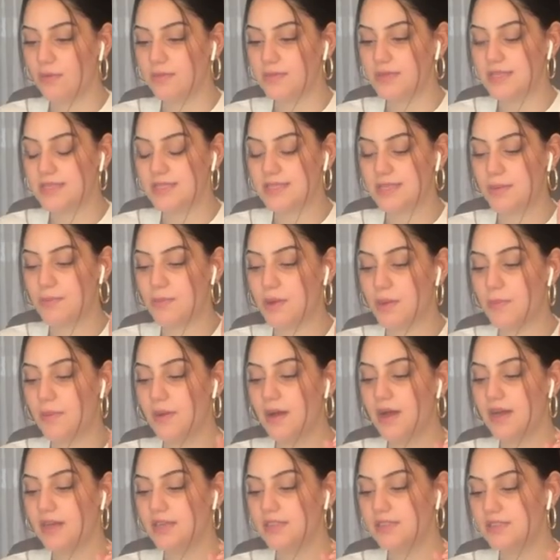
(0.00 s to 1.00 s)

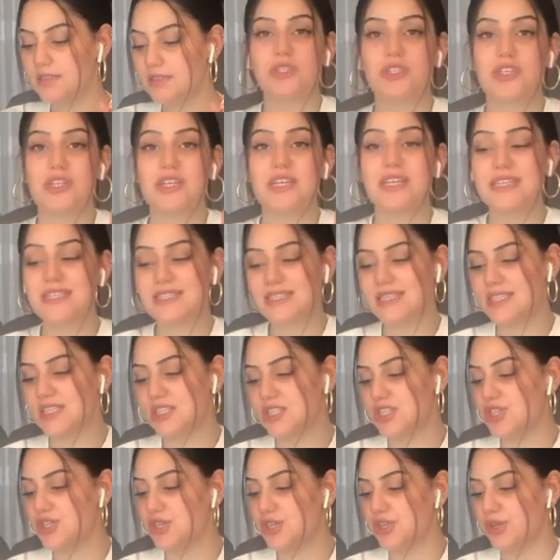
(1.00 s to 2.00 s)
Islamabad, which
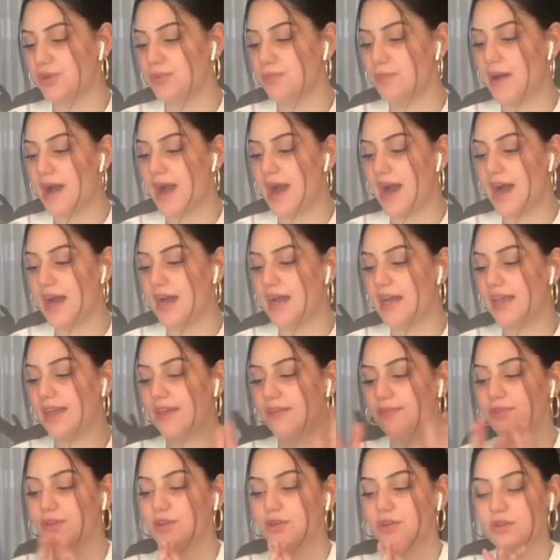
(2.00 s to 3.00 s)
isn't too bad
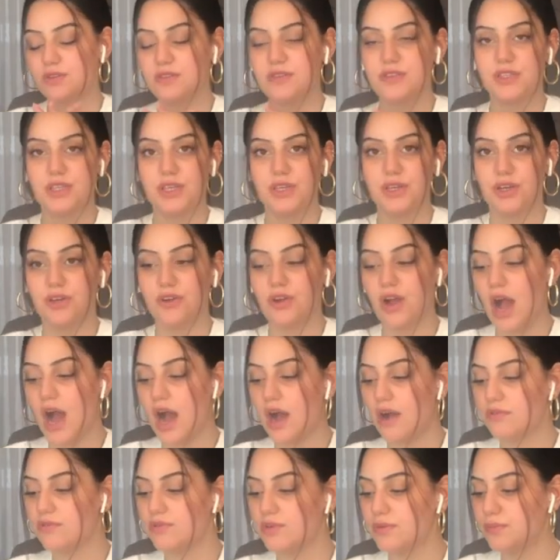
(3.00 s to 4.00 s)
if you consider
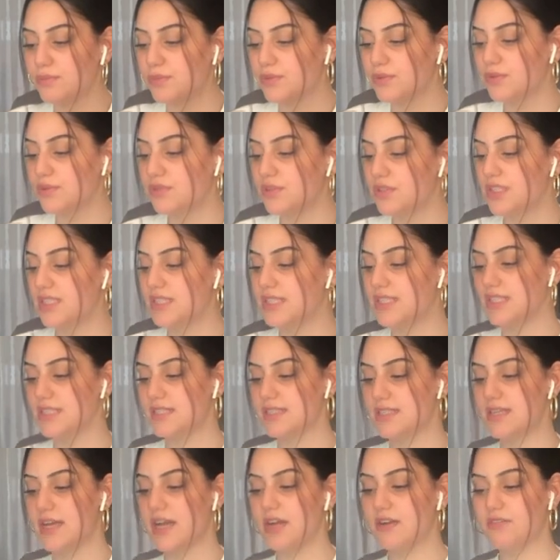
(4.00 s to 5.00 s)
how remote
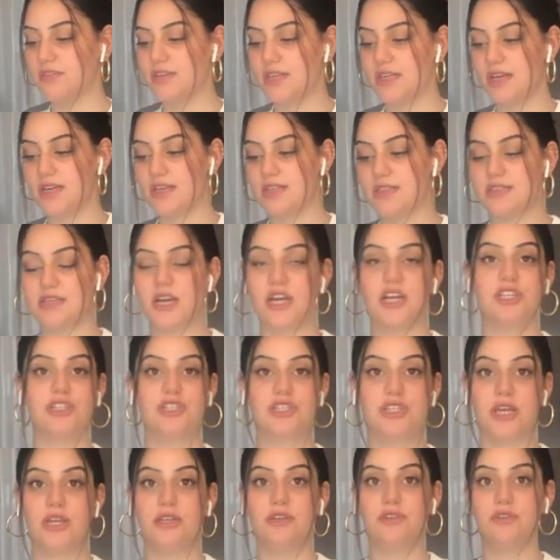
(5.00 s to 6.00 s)
these areas
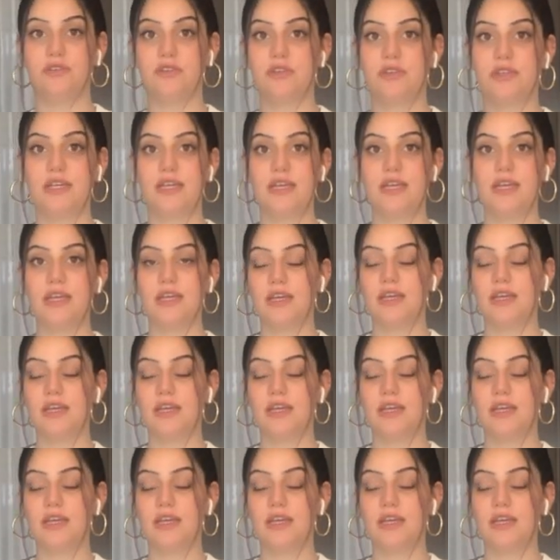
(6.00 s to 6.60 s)
are generally.